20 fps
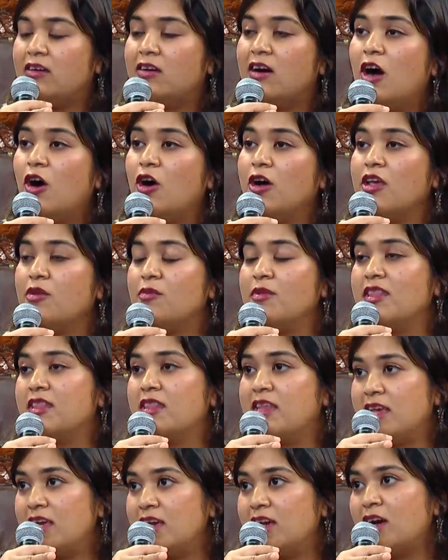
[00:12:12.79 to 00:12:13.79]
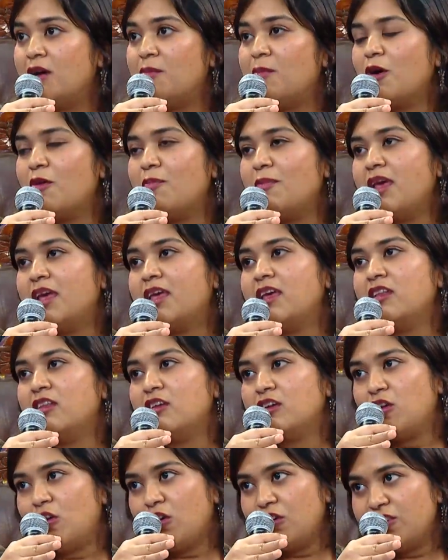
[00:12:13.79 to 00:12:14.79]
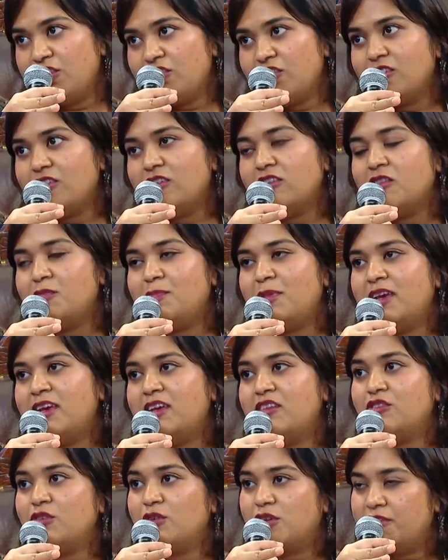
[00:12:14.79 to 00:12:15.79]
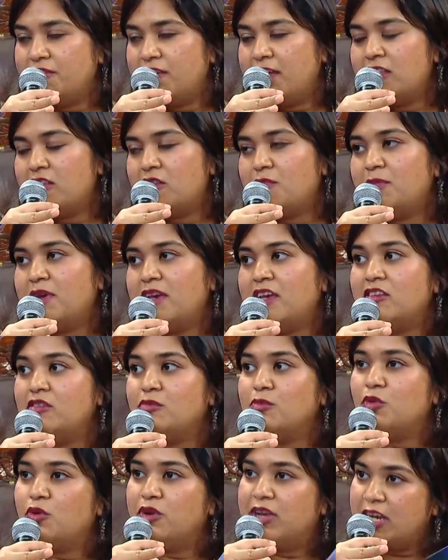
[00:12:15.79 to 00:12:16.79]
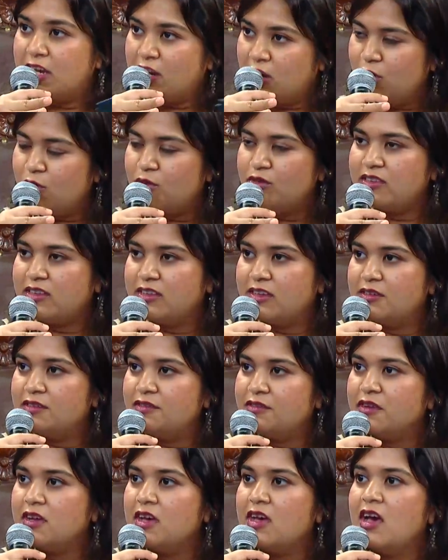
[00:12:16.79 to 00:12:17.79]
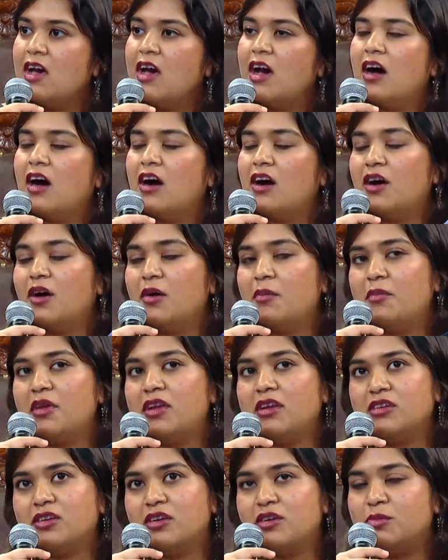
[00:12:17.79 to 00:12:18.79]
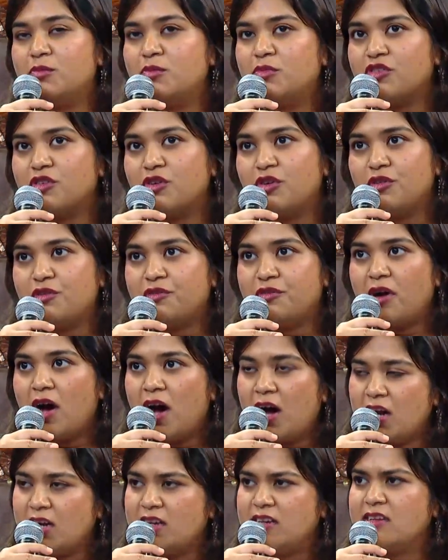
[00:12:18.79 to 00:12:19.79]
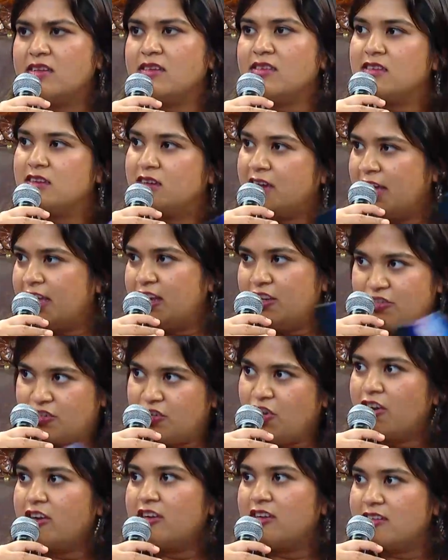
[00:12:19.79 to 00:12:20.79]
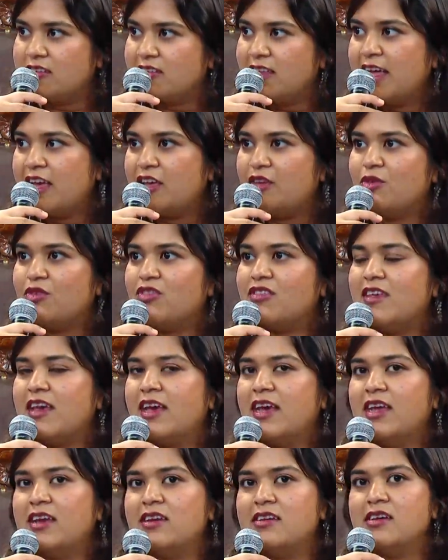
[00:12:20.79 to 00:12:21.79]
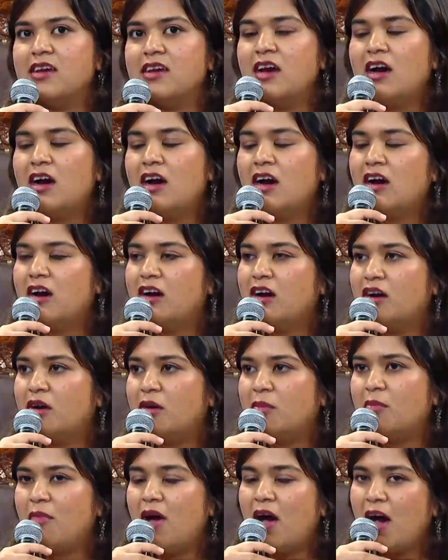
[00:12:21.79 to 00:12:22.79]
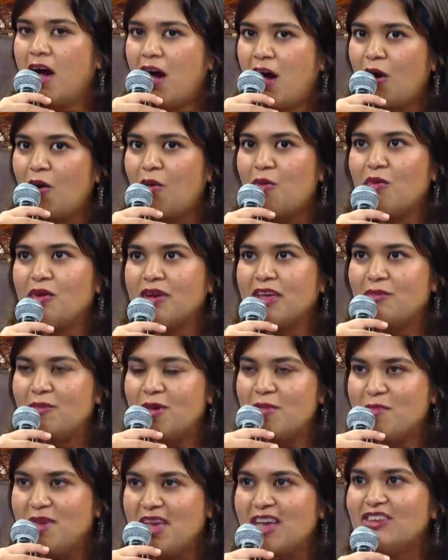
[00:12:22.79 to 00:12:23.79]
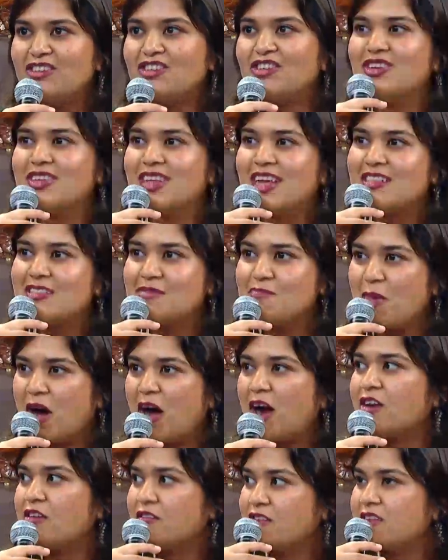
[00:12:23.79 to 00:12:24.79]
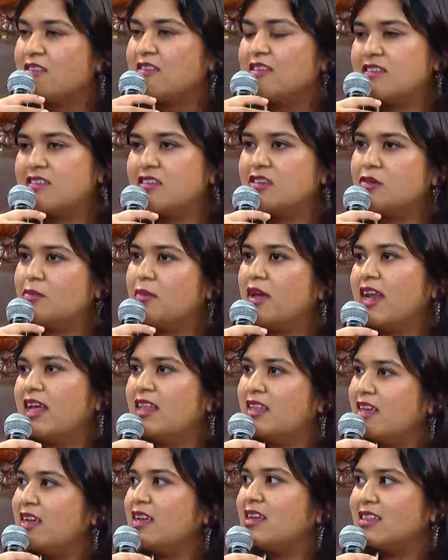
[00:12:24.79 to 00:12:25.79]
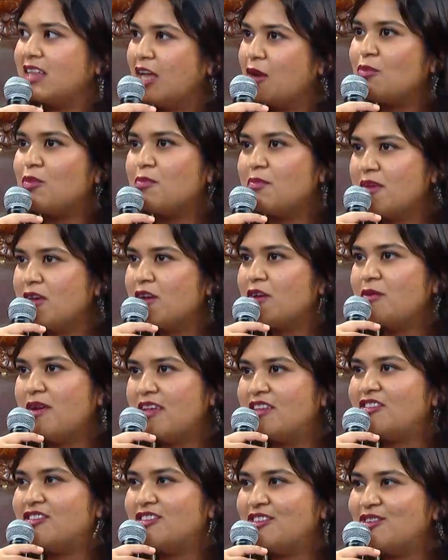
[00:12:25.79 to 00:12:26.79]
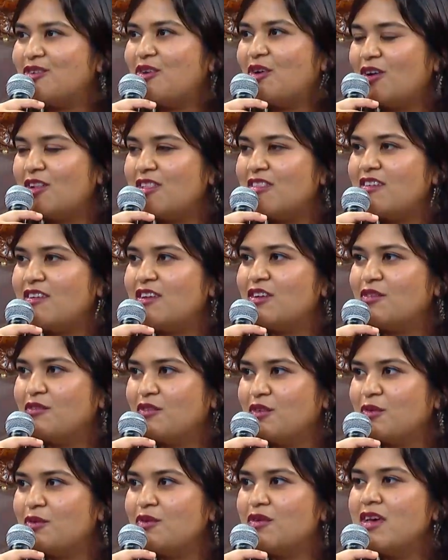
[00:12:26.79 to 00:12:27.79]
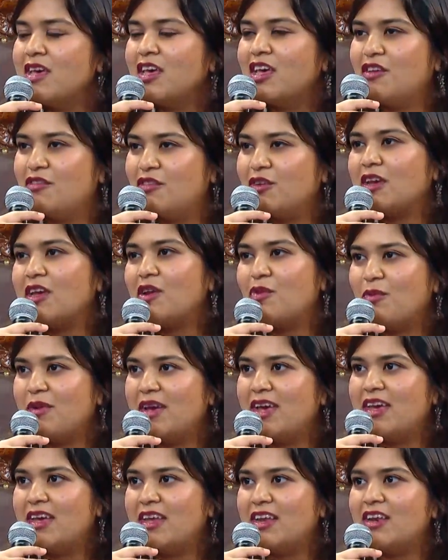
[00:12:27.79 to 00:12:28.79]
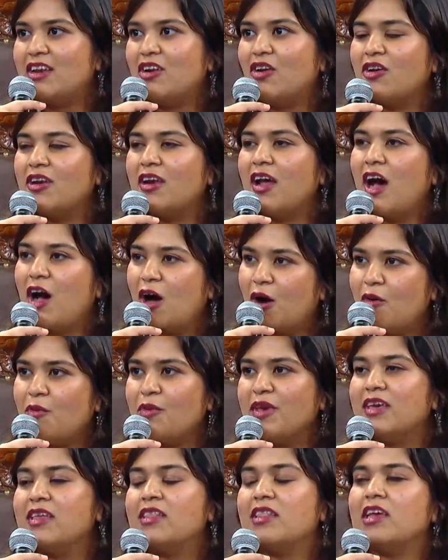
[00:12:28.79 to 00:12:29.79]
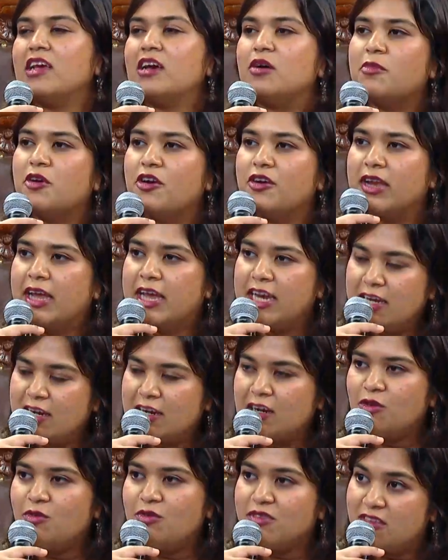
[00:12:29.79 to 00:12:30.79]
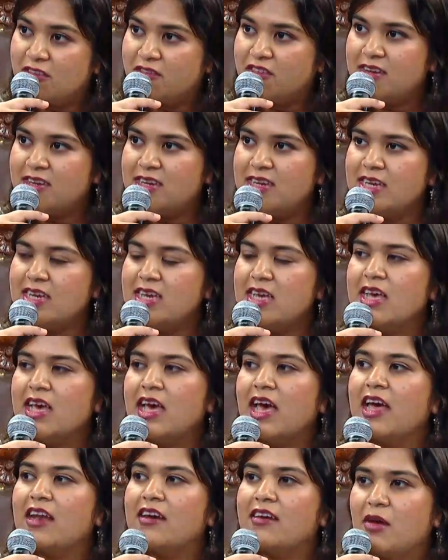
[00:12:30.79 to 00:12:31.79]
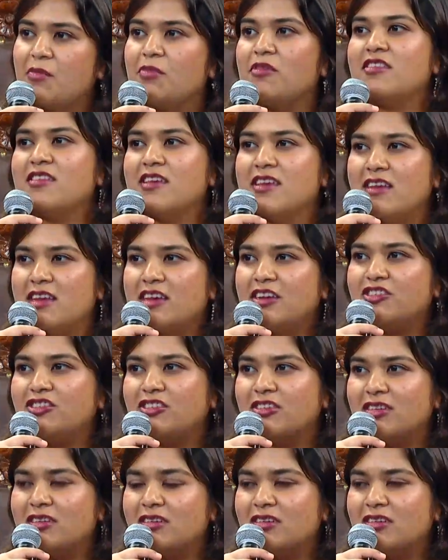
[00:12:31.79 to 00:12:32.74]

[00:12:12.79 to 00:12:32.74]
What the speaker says: How can we think about making the concert space or event space more inclusive? In terms of artists, again, genres like you said, how can we make sure that's part of the system? And I think that would be a question to all three of you, if you can weigh in on how we can think about inclusivity and representation.